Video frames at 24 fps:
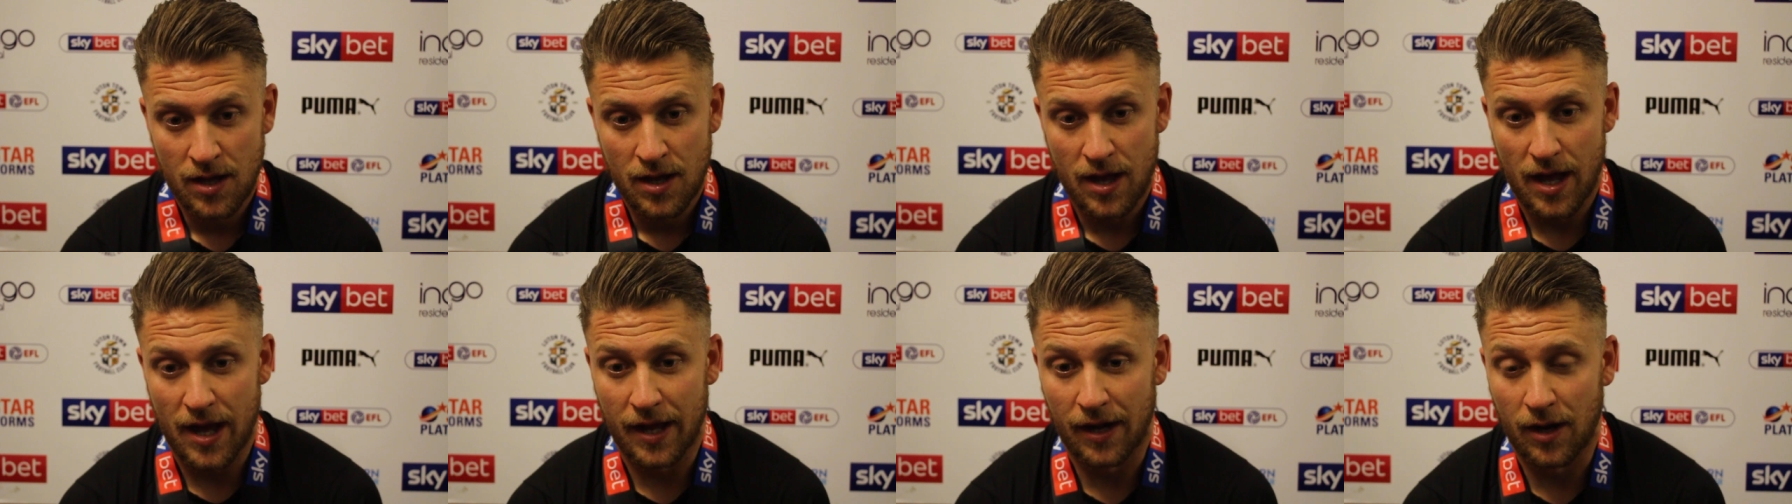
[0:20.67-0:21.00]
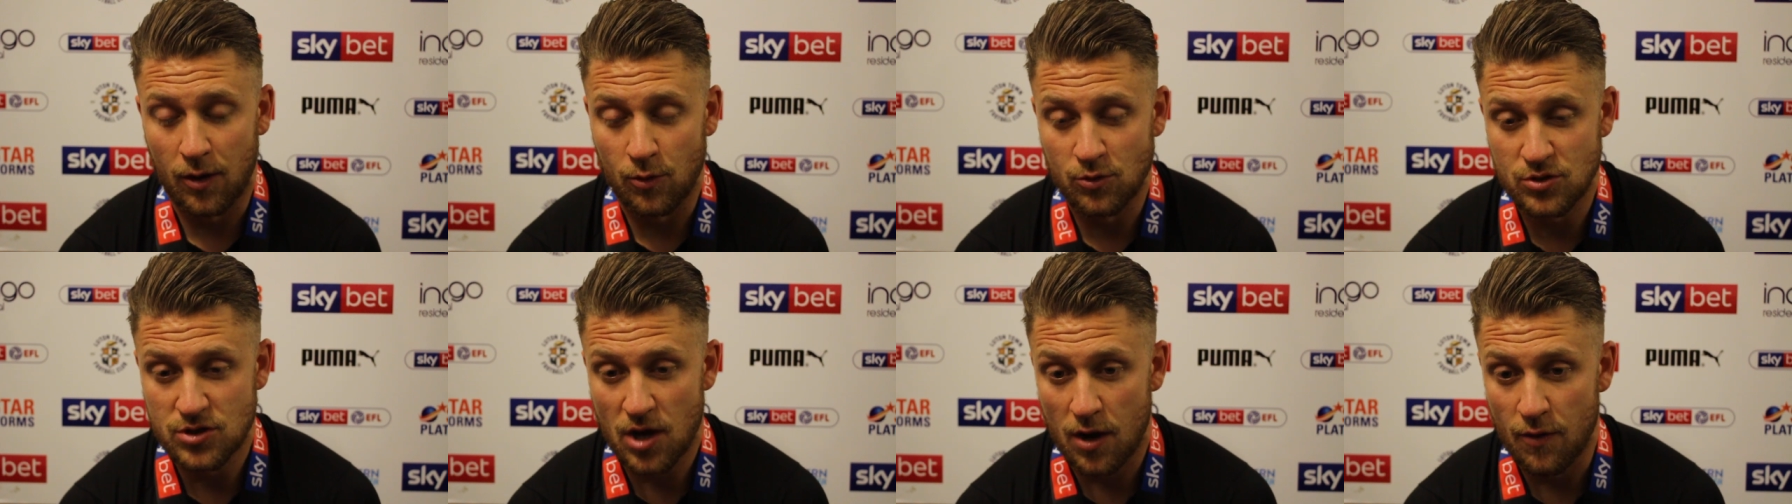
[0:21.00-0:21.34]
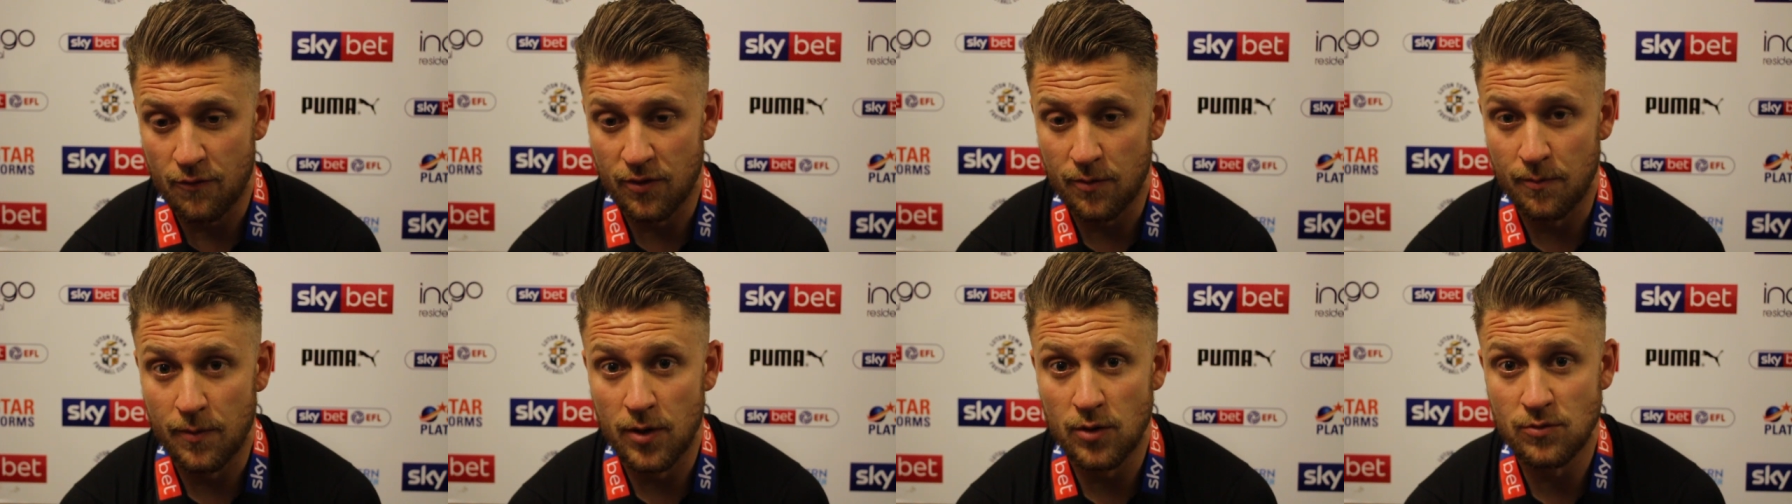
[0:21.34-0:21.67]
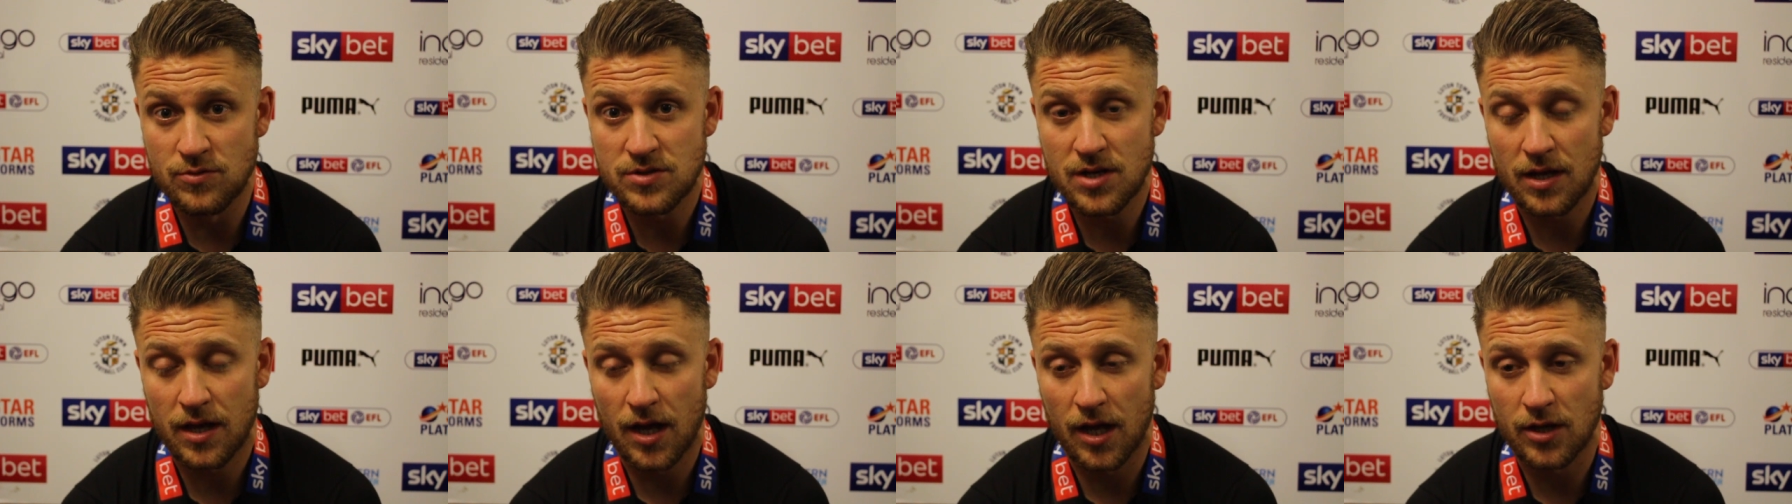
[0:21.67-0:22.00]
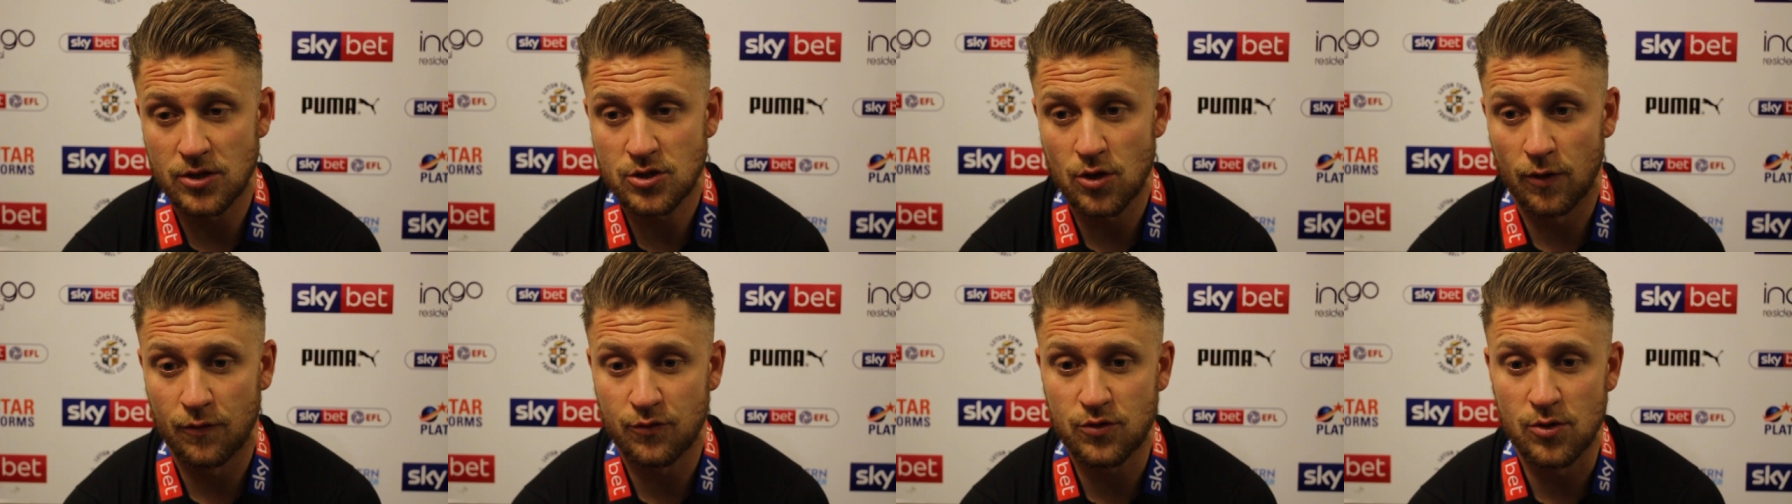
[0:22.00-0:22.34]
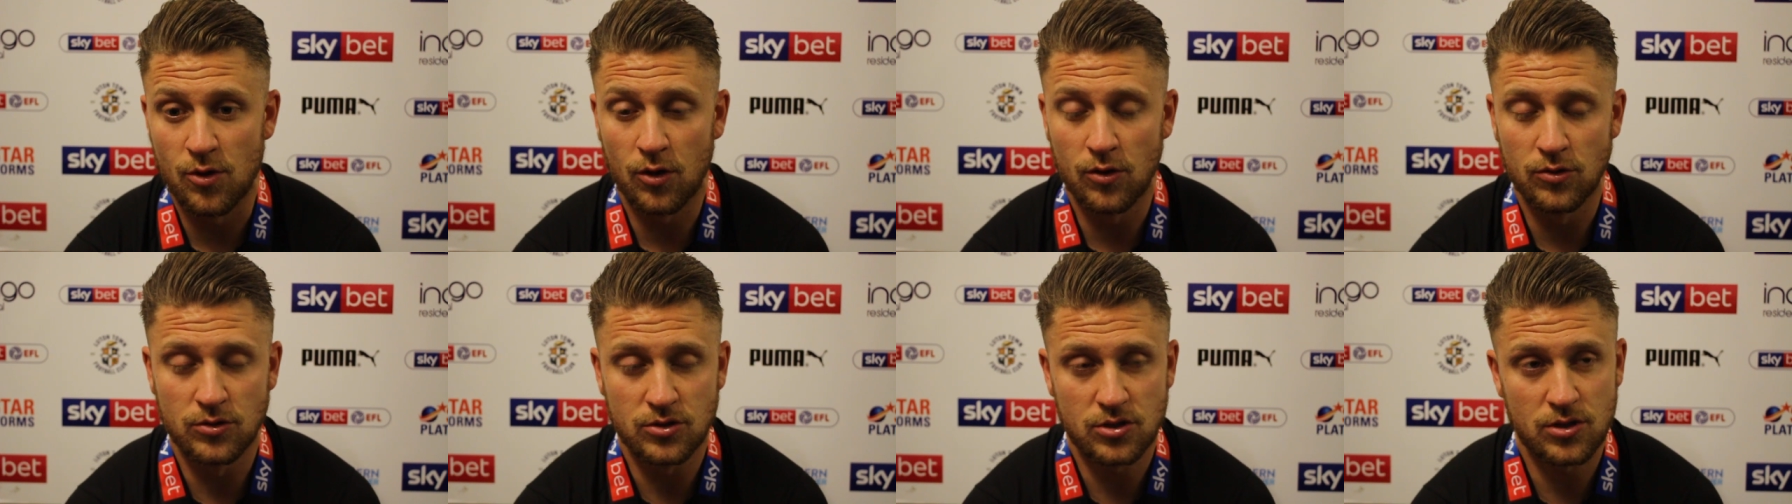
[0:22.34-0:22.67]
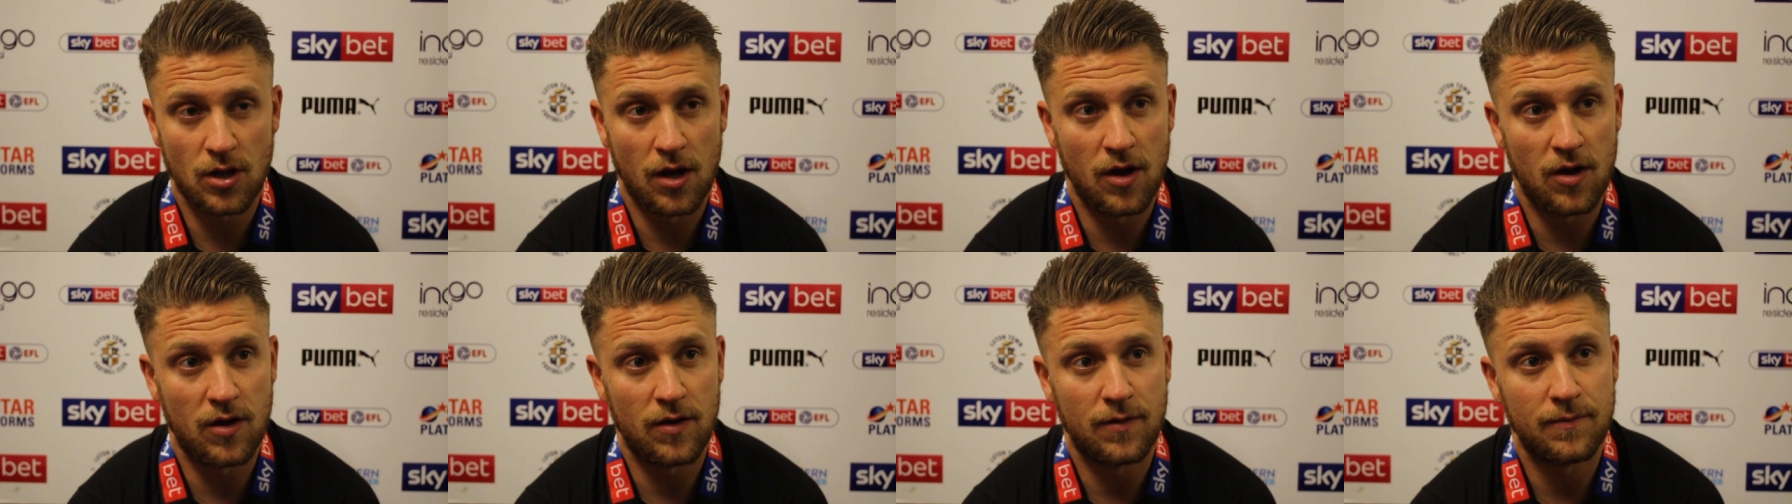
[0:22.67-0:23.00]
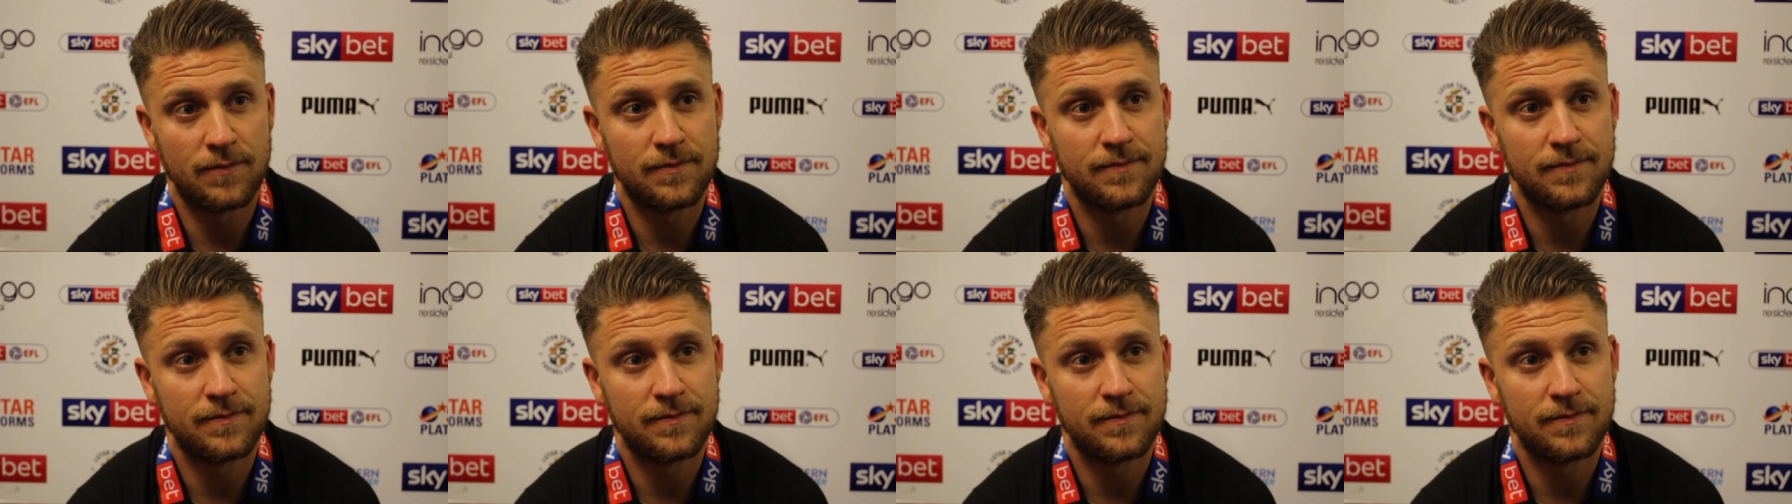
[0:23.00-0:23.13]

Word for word: And I was over the moon to get us off to a good start.